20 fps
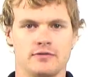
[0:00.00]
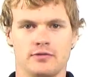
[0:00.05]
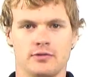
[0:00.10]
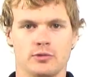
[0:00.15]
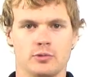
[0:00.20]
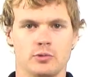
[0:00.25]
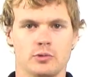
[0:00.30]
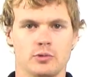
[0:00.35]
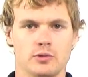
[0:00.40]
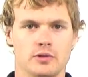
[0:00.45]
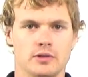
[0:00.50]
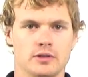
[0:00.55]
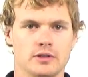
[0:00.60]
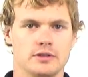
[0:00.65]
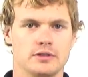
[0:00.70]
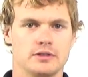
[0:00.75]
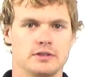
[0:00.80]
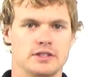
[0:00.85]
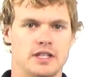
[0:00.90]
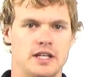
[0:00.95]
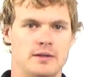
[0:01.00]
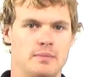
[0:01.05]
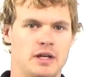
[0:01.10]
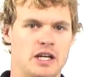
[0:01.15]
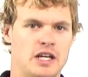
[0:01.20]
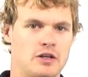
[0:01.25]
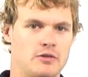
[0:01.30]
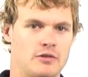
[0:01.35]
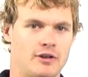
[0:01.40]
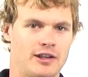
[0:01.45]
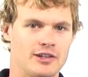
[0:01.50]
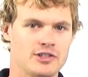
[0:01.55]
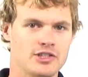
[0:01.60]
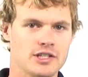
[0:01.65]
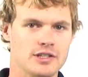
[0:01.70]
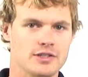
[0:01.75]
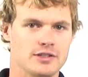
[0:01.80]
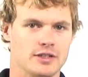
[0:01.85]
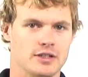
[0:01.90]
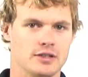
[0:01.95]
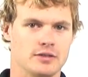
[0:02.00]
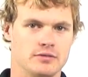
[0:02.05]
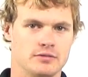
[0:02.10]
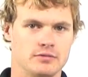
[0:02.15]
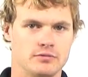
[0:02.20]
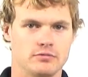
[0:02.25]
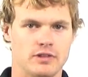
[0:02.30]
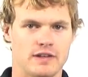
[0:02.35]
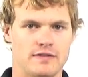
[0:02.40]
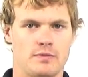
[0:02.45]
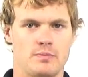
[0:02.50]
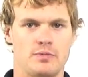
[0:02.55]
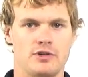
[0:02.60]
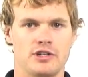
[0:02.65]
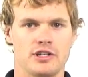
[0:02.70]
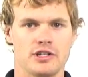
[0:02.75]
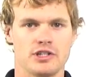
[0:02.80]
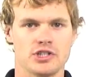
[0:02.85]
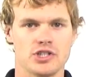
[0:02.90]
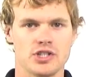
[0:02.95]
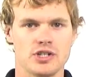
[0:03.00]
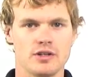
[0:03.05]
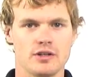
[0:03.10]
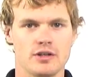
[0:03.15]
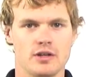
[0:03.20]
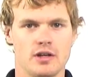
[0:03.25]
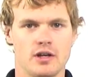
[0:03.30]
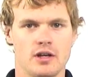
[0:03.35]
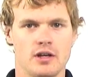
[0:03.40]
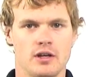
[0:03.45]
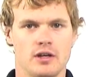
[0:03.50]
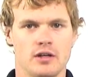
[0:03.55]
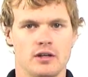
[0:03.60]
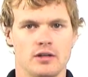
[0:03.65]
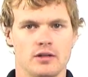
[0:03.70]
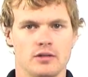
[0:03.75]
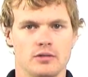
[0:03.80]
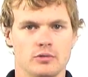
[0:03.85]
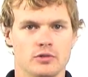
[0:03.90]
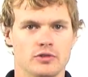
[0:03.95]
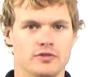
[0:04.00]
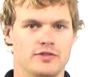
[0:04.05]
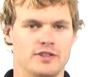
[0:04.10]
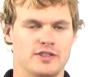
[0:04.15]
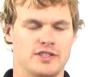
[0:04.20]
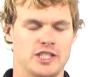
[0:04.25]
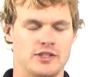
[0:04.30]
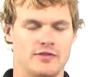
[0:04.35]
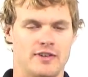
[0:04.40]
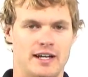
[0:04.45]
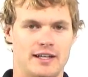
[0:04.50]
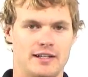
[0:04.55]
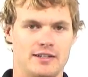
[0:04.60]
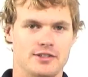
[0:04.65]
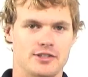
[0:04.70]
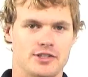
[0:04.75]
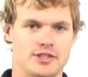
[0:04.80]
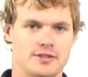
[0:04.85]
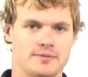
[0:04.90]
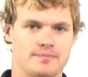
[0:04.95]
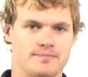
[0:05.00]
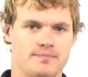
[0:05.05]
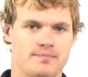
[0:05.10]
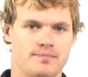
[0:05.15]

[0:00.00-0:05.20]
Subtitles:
for, say, meteorology, so weather prediction, or for surveillance.